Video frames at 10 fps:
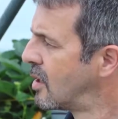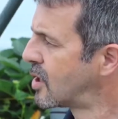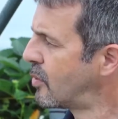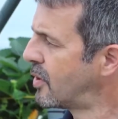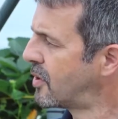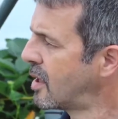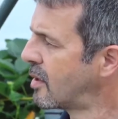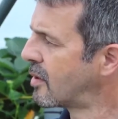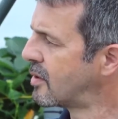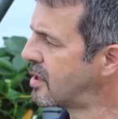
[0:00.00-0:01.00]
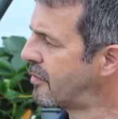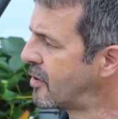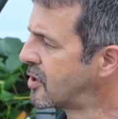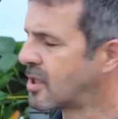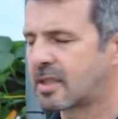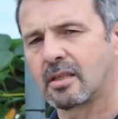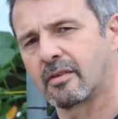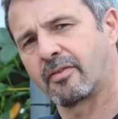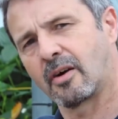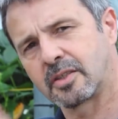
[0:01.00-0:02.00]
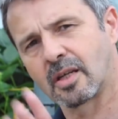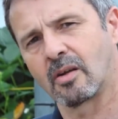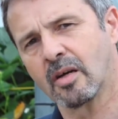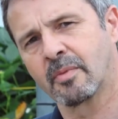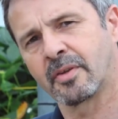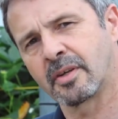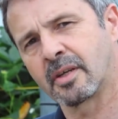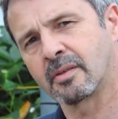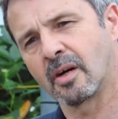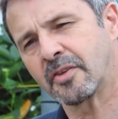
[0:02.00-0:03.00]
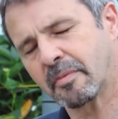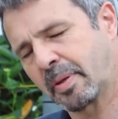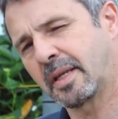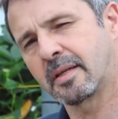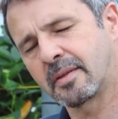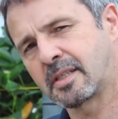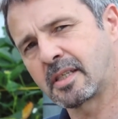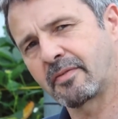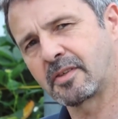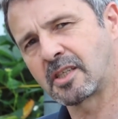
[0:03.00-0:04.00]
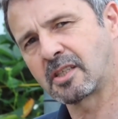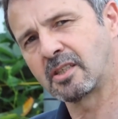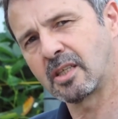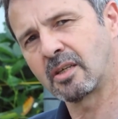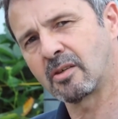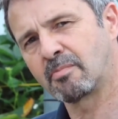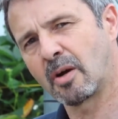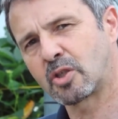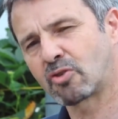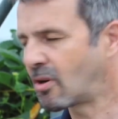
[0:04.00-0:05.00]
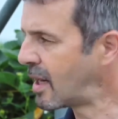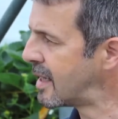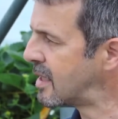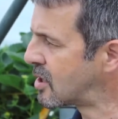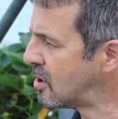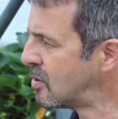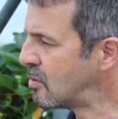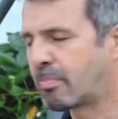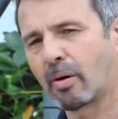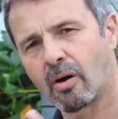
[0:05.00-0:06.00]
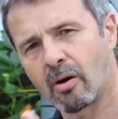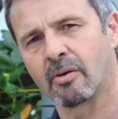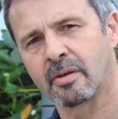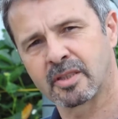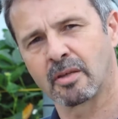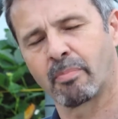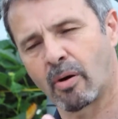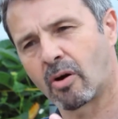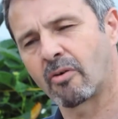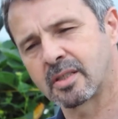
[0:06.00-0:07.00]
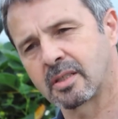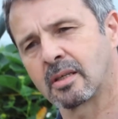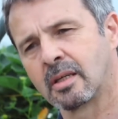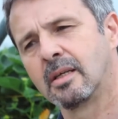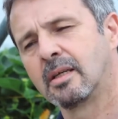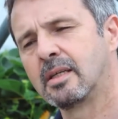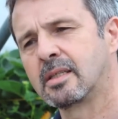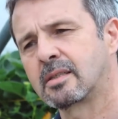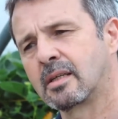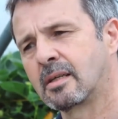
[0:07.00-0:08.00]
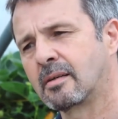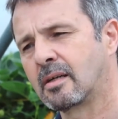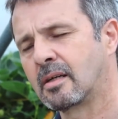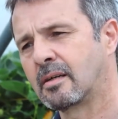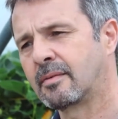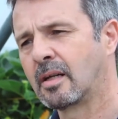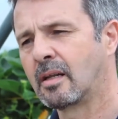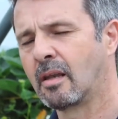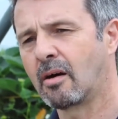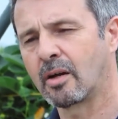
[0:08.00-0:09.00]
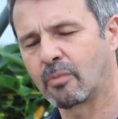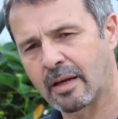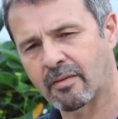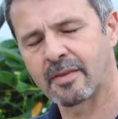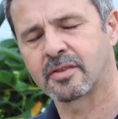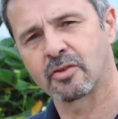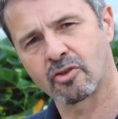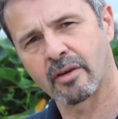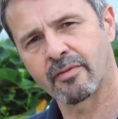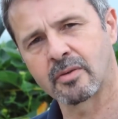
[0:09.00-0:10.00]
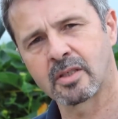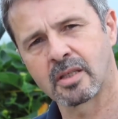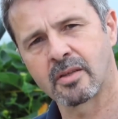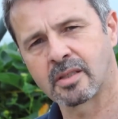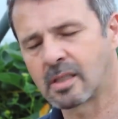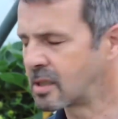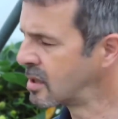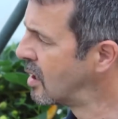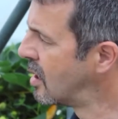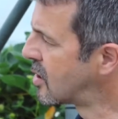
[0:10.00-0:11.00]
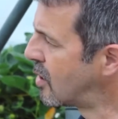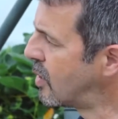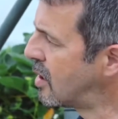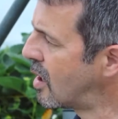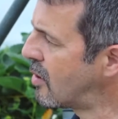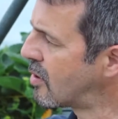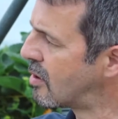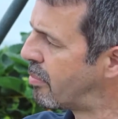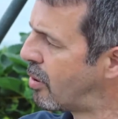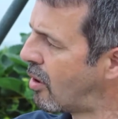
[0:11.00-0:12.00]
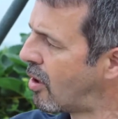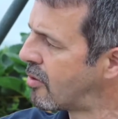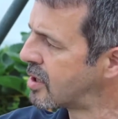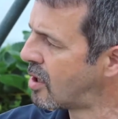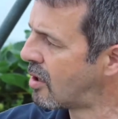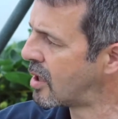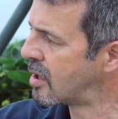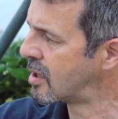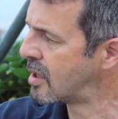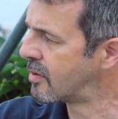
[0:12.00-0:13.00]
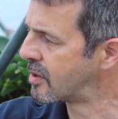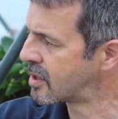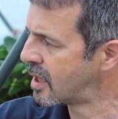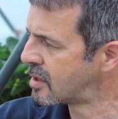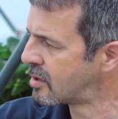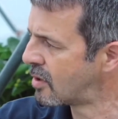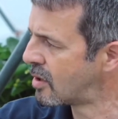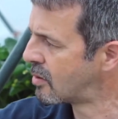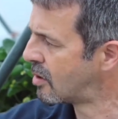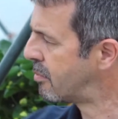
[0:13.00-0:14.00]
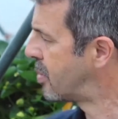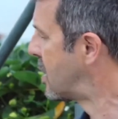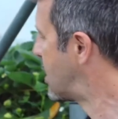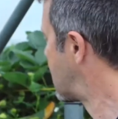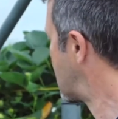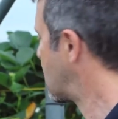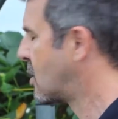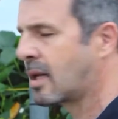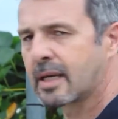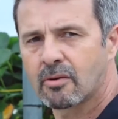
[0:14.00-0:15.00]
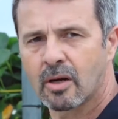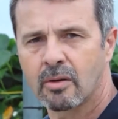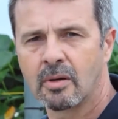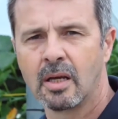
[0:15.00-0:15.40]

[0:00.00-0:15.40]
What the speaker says: So we think the differences in the phytoclimate that are underpinning these differences in yield most relate to PAR, and so PAR is the light wavelengths that drive photosynthesis. So we know that PAR is higher in the centre row compared to the leg row,